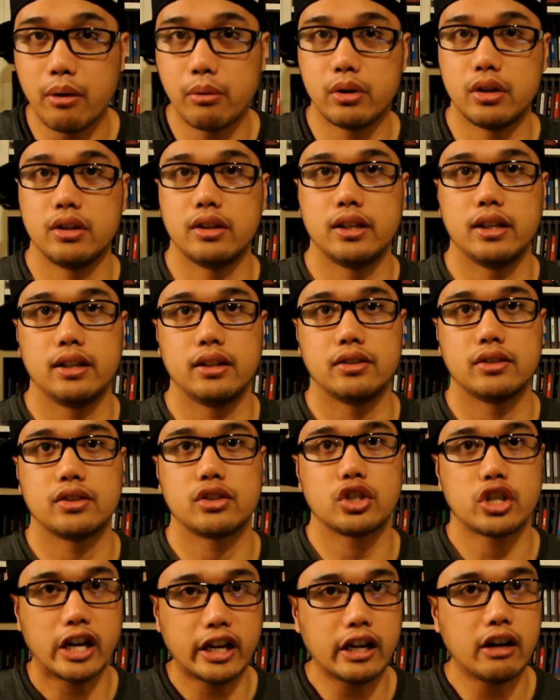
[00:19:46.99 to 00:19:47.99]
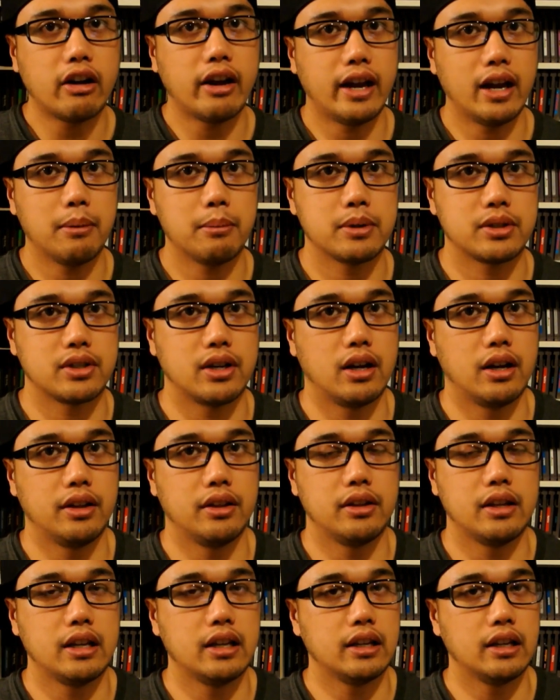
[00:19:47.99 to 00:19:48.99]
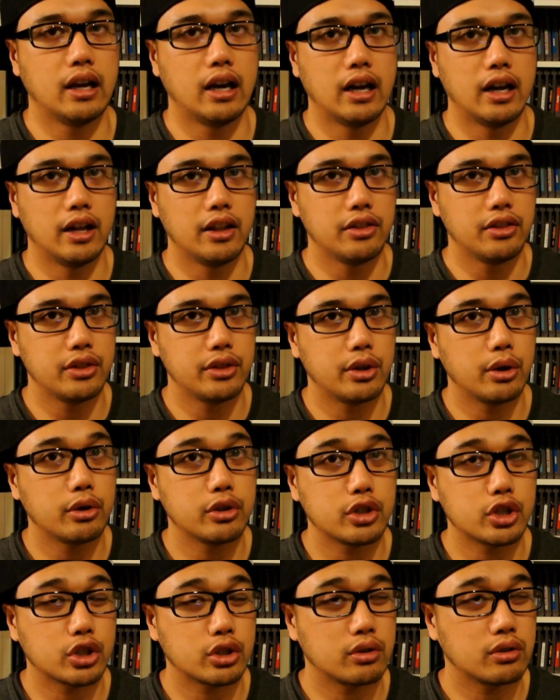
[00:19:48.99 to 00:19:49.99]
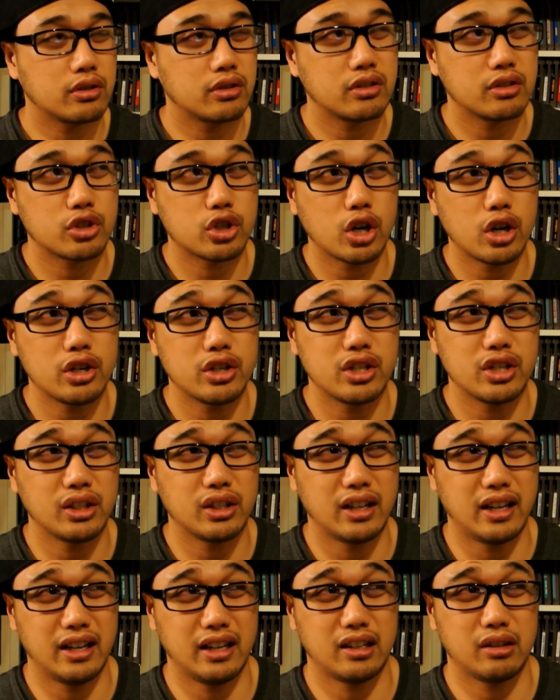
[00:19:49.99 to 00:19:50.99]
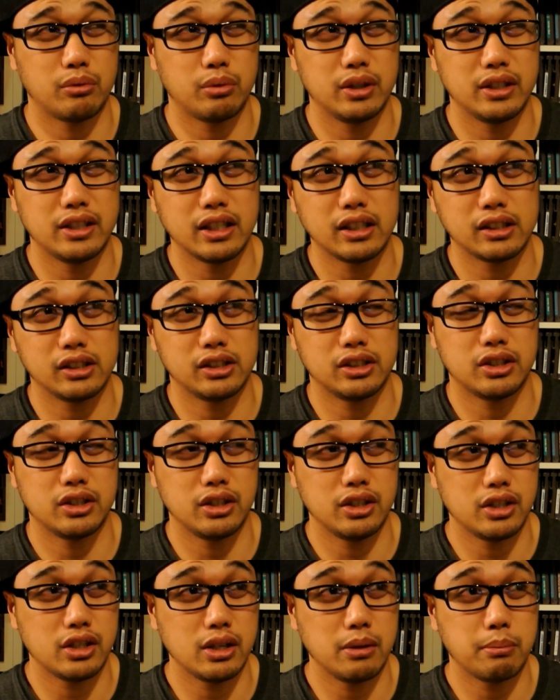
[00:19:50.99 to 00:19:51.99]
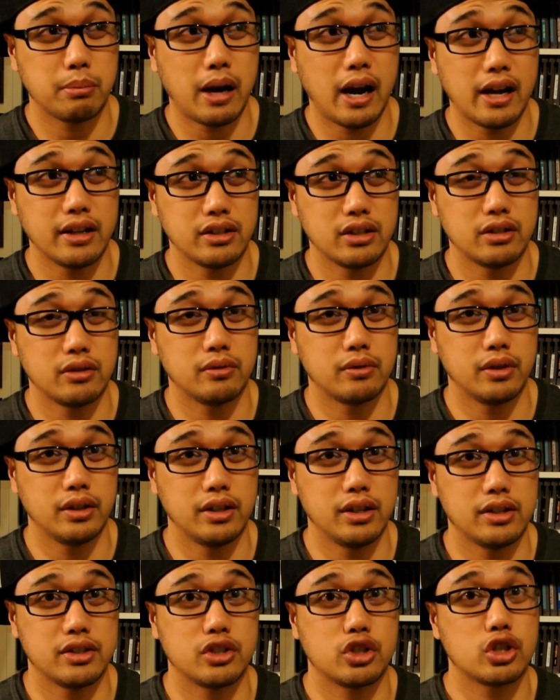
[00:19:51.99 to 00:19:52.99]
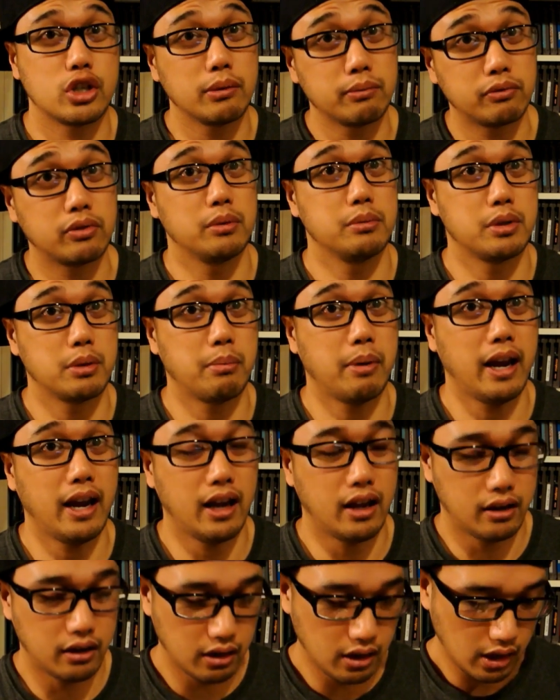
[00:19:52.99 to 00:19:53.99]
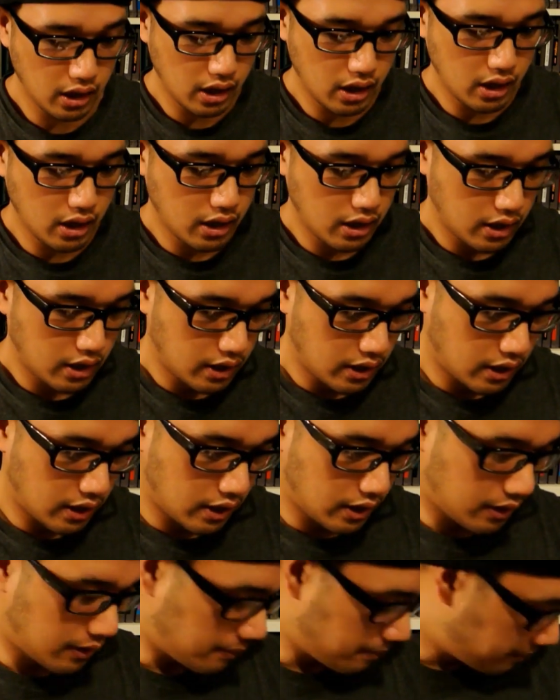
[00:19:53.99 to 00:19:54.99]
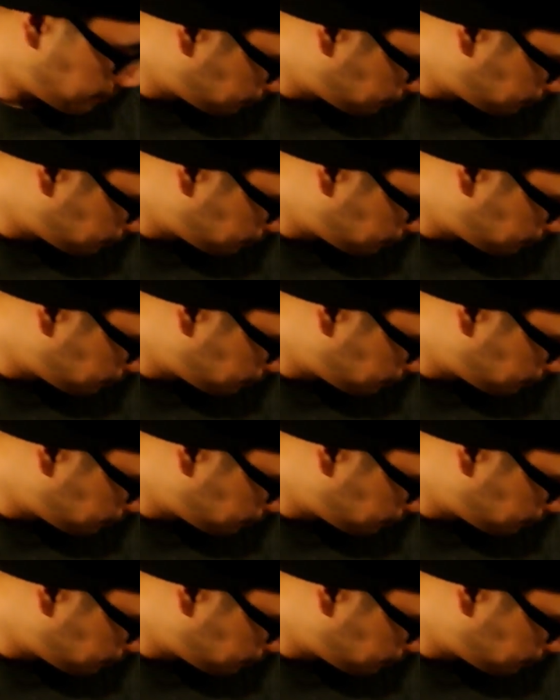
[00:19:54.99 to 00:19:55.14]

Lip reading: one of these, check out Amazon. They're charging like ridiculously cheap prices for this, shipped from Japan. I'll